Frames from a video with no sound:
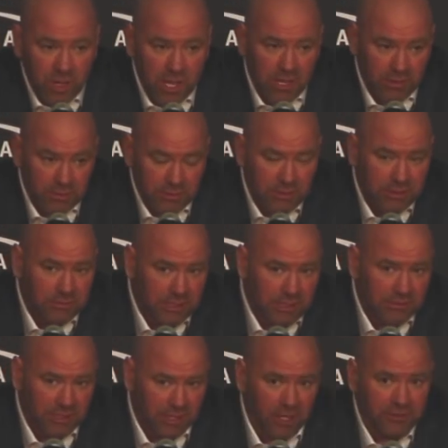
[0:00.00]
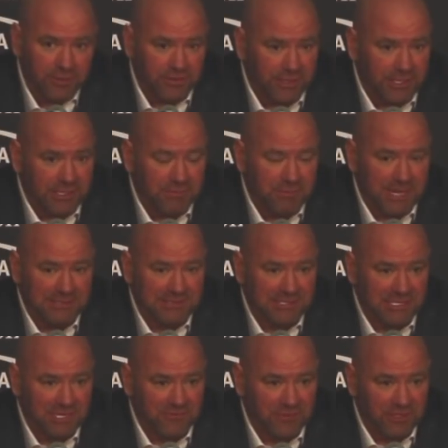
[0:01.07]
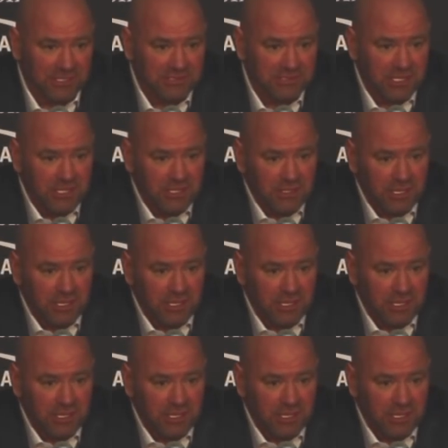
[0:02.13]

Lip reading: Well, the other thing that makes it different is,